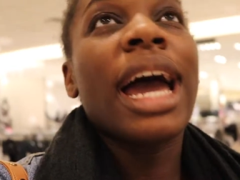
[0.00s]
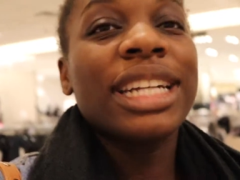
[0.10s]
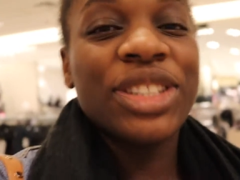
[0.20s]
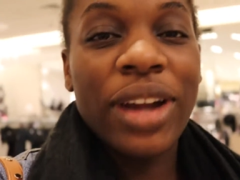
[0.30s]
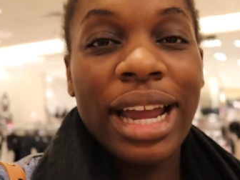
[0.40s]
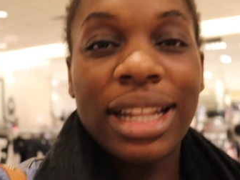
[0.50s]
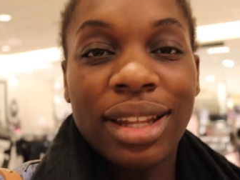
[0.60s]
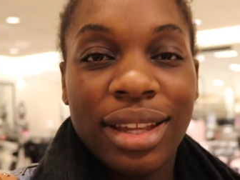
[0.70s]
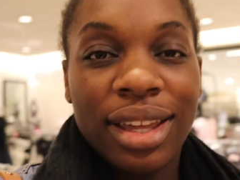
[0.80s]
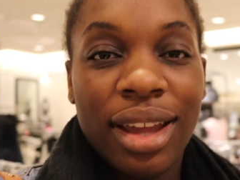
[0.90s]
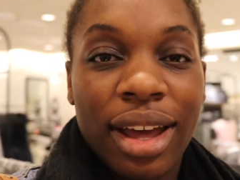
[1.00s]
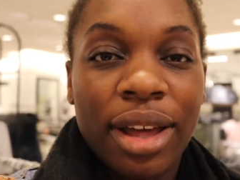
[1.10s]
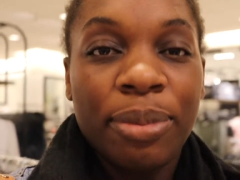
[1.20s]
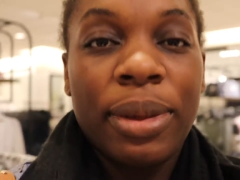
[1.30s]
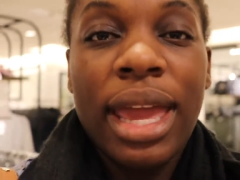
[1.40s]
I tried looking
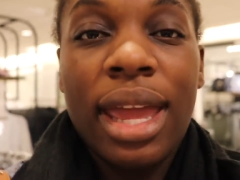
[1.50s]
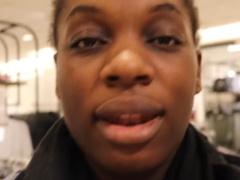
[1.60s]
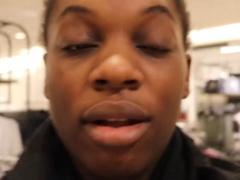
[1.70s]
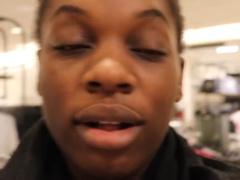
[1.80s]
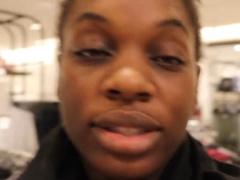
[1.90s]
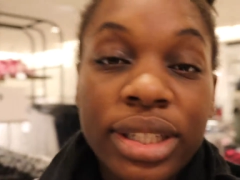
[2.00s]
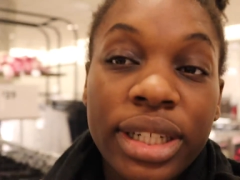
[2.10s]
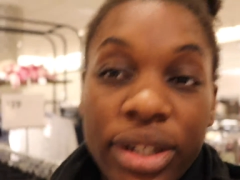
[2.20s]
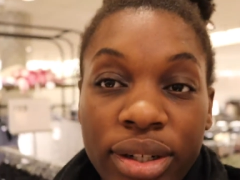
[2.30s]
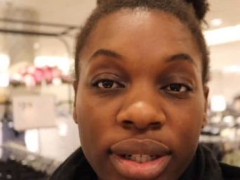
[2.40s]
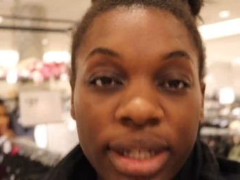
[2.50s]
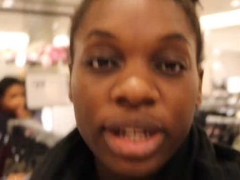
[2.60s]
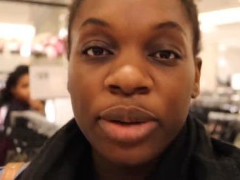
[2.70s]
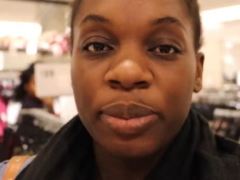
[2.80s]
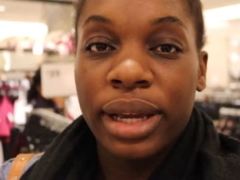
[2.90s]
up alternate
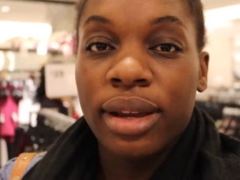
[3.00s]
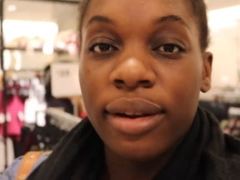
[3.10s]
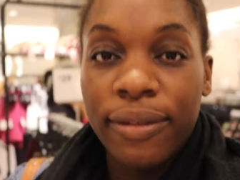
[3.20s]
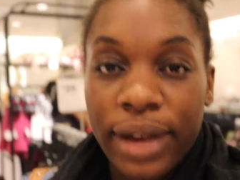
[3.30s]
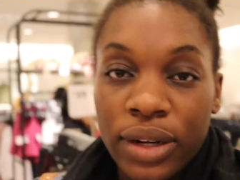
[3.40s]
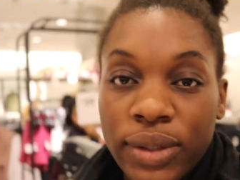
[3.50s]
earlier, but I couldn't find